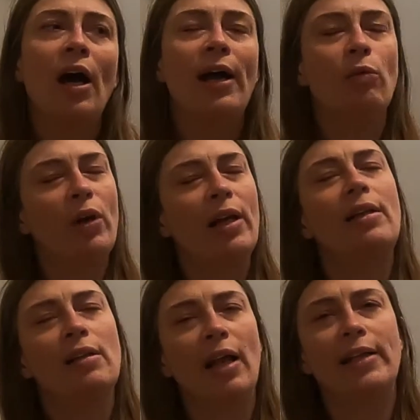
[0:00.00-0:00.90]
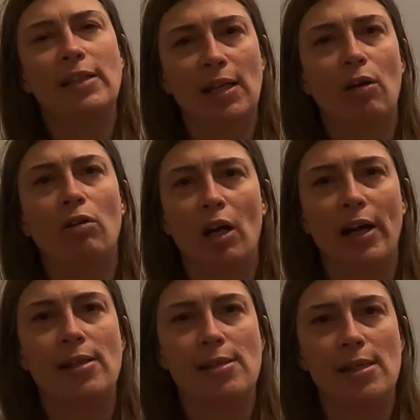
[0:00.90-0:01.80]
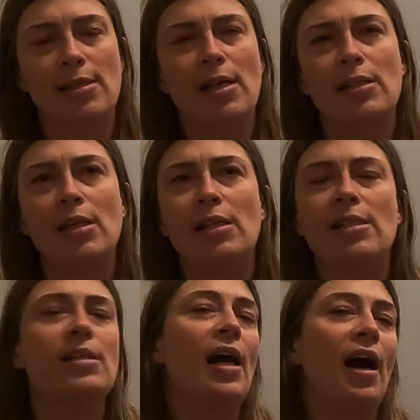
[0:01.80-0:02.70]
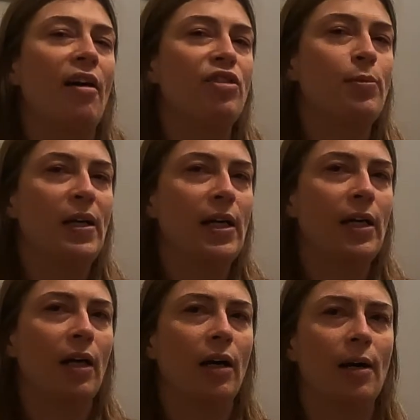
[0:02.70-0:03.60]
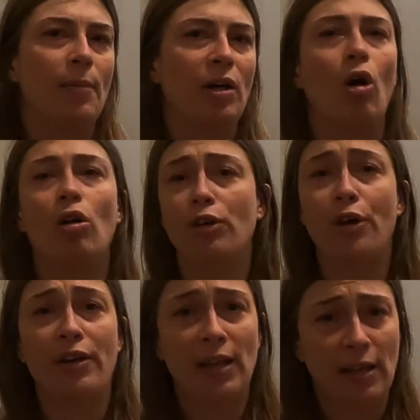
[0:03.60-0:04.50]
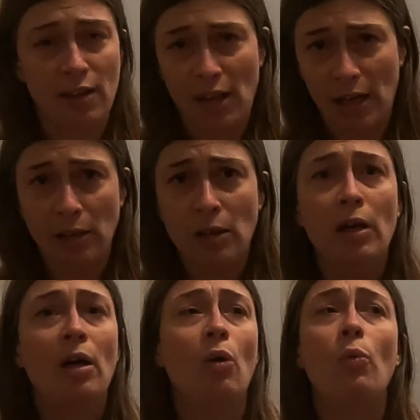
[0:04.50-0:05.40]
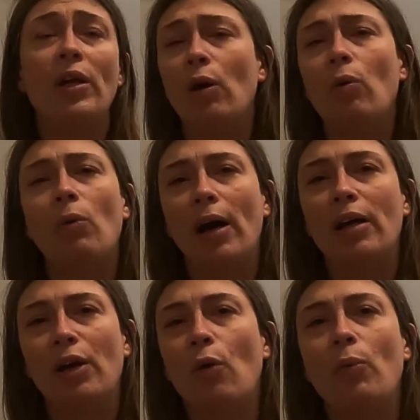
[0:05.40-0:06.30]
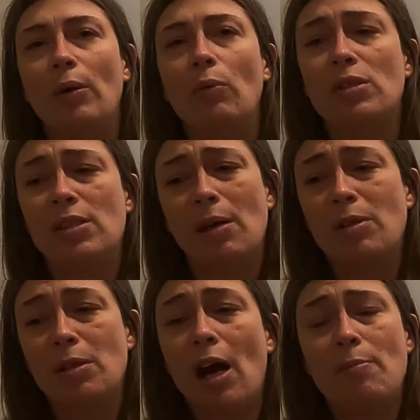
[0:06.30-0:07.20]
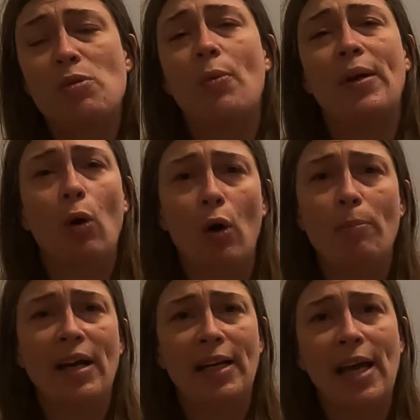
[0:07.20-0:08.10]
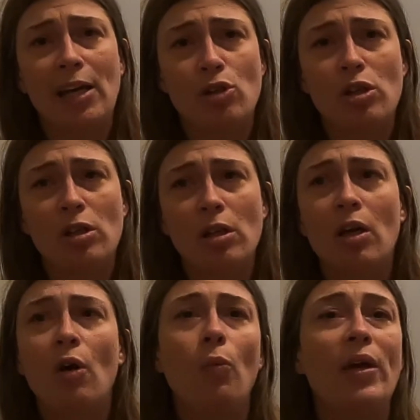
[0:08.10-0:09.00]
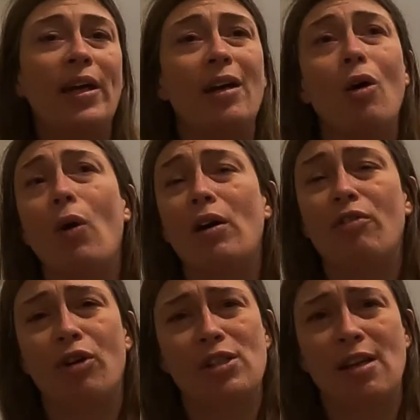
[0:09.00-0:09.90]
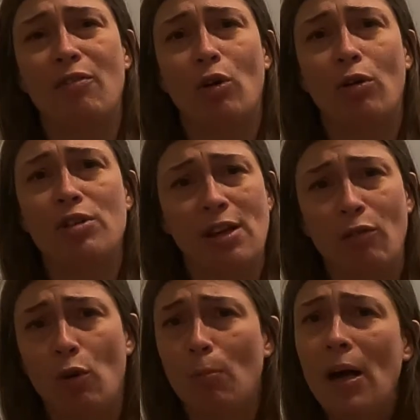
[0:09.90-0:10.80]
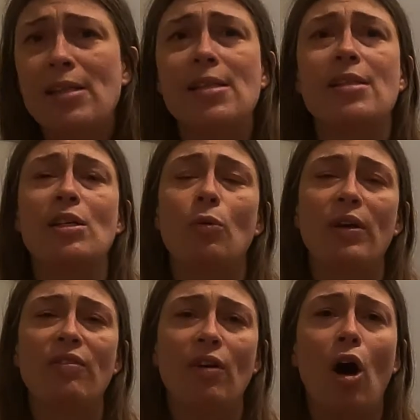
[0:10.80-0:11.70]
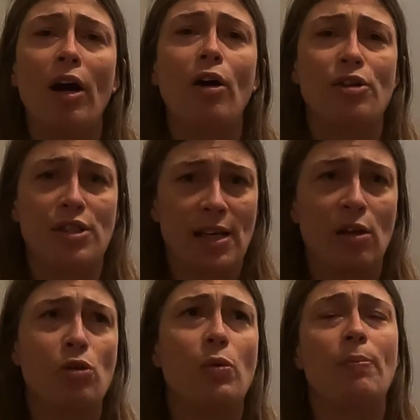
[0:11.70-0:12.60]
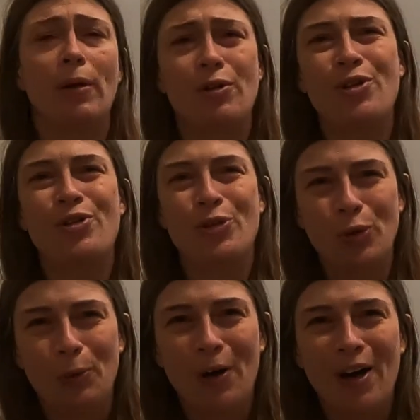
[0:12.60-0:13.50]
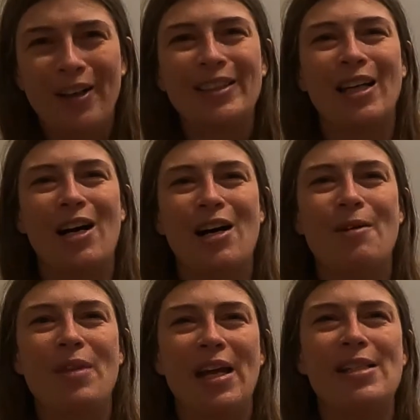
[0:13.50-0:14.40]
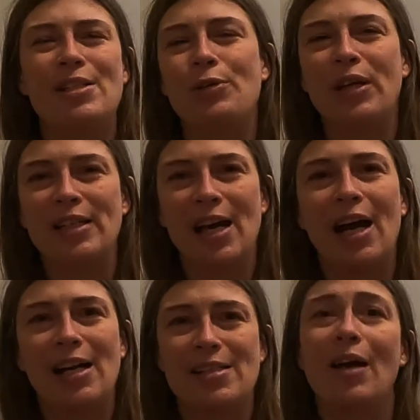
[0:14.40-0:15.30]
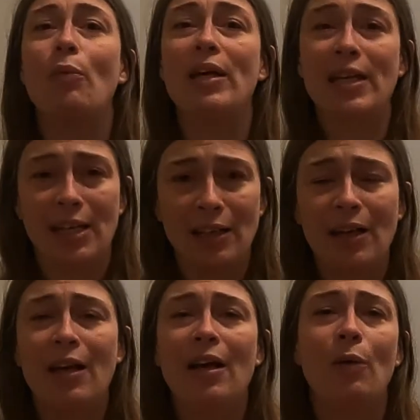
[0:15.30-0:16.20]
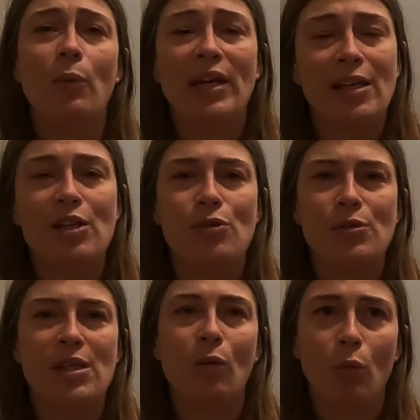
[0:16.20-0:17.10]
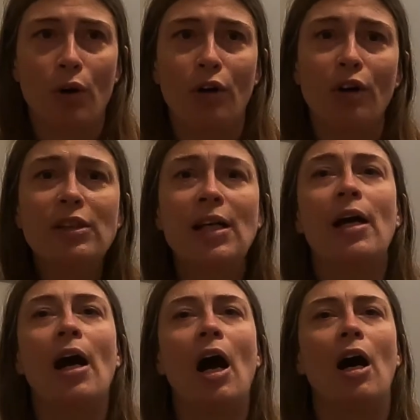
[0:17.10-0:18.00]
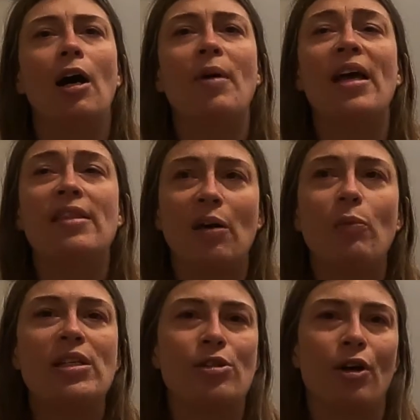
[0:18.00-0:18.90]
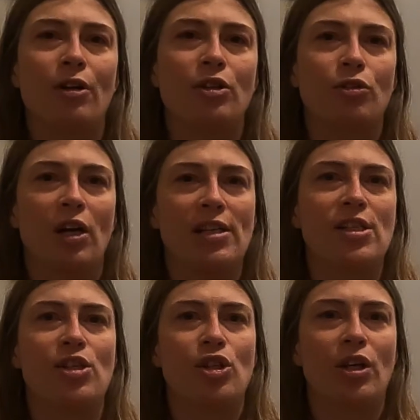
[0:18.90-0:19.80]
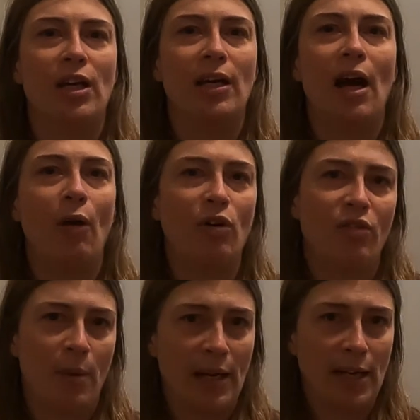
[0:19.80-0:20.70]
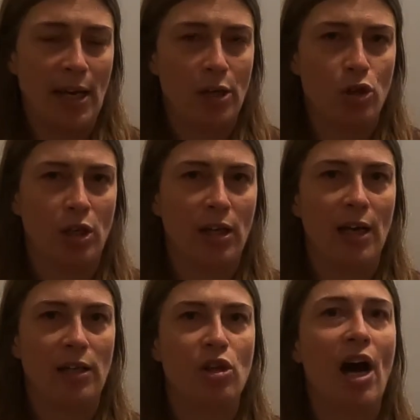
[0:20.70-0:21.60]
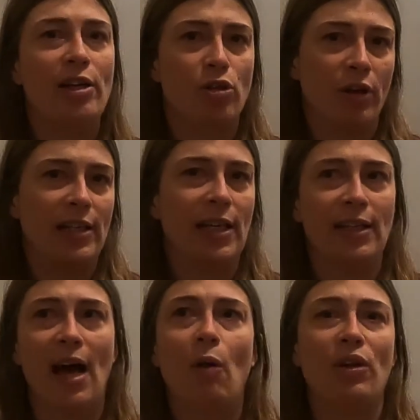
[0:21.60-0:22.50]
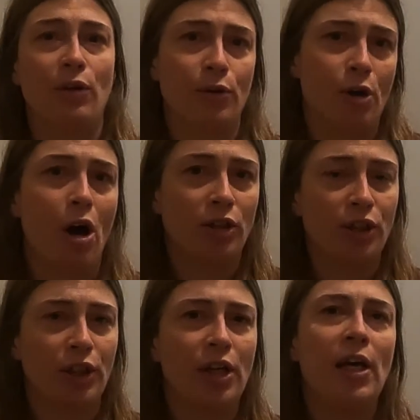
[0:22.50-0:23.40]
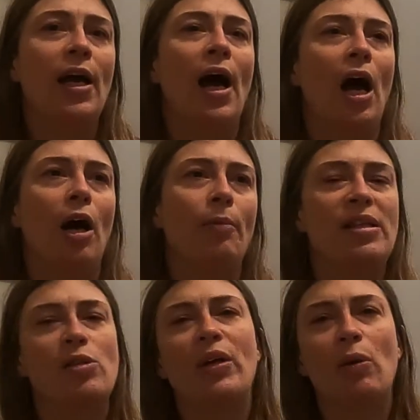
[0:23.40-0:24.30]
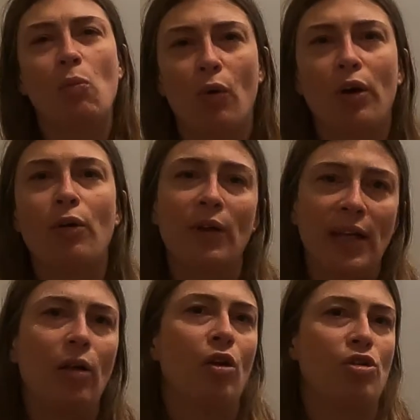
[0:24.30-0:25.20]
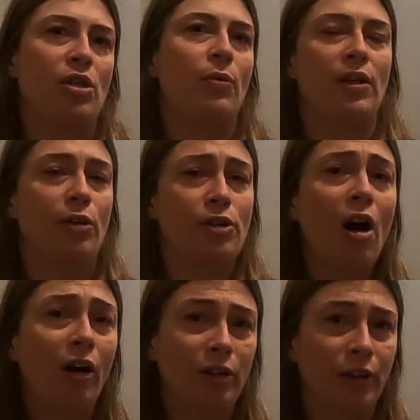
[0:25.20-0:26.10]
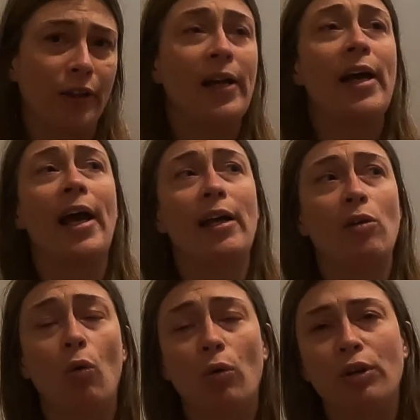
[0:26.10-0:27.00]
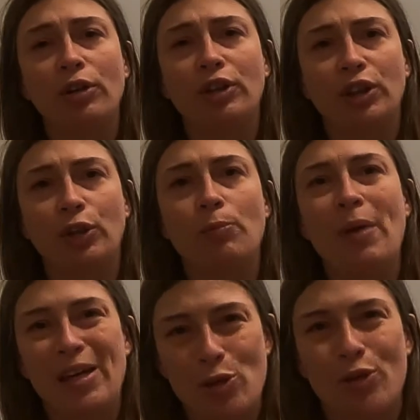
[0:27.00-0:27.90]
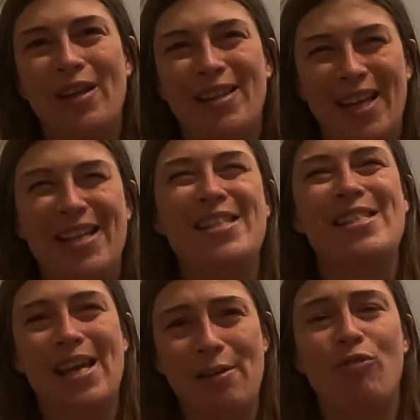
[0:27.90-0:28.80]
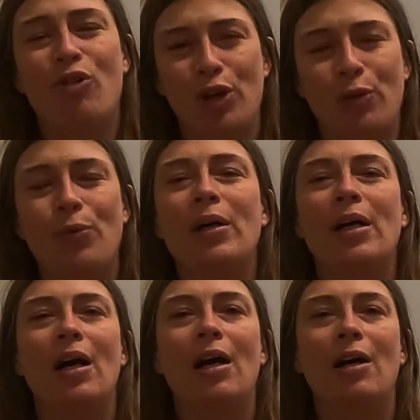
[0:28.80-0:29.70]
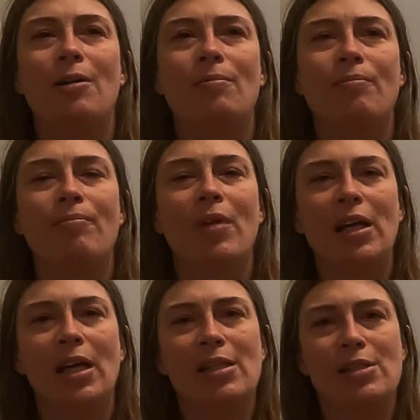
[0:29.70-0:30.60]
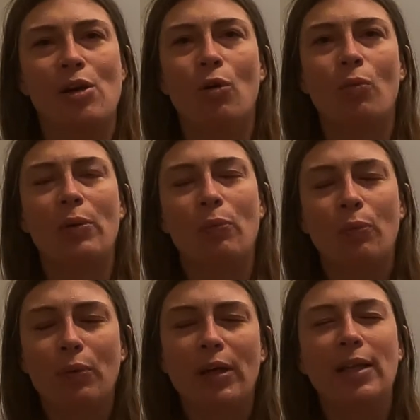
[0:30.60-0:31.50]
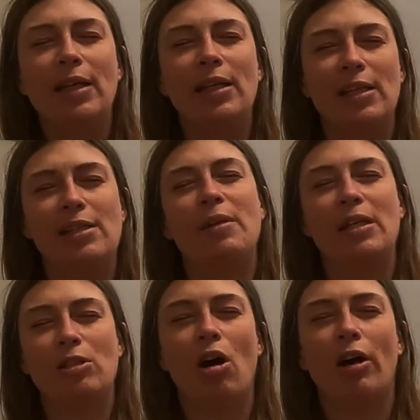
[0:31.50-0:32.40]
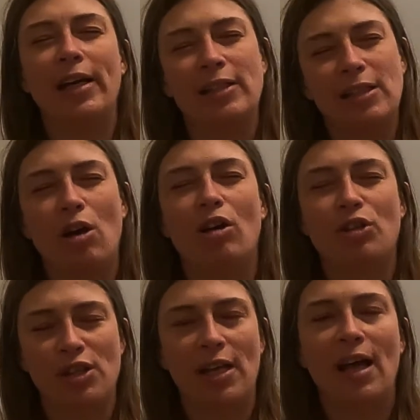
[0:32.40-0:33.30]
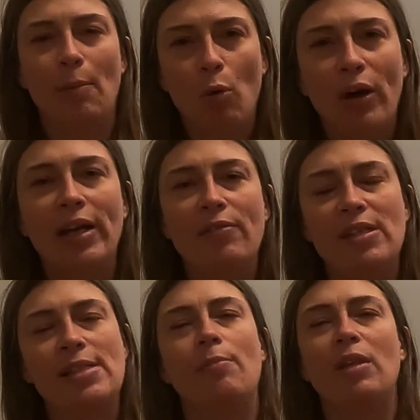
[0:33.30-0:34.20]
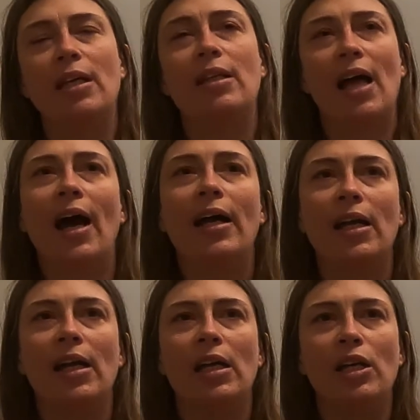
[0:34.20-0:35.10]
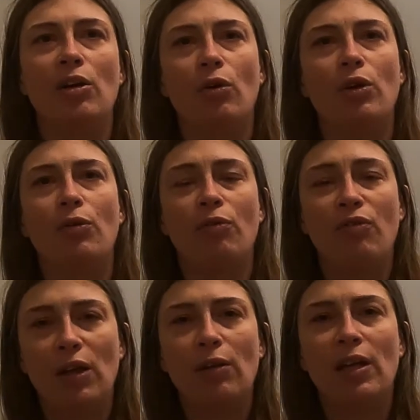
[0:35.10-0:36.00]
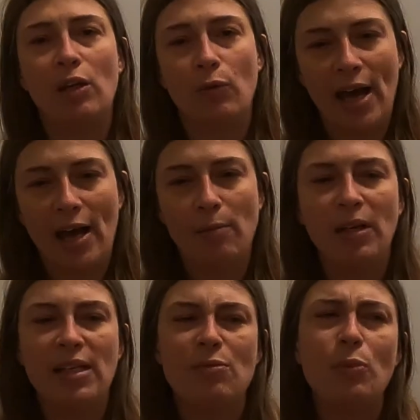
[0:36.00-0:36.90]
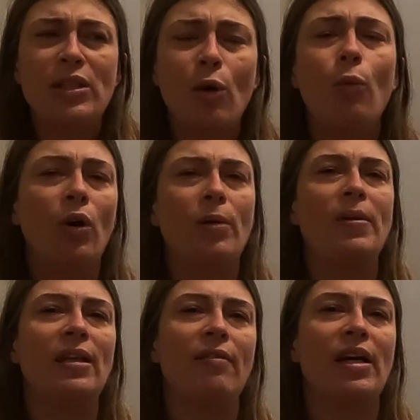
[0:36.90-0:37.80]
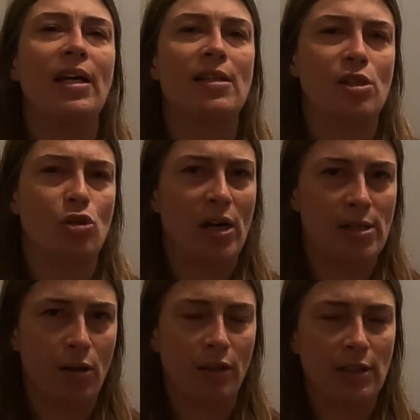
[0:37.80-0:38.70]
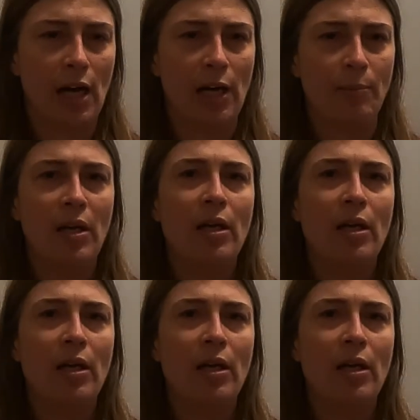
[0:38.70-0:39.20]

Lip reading: And what I like to tell clients is it doesn't have to be an all or nothing thing. We don't, we sometimes when we go on medication, we can go on it for several months until we've got our skills, we've built our toolbox that is unique to us that we can use in the world. And then we start transitioning out of medication and titrating that with your doctor. And so we can work really closely with your doctor in order to make sure that is safe for you. And so we really need to be talking to doctors at that point if it's something that, you feel that you can, because we don't want to be living in distress all the time.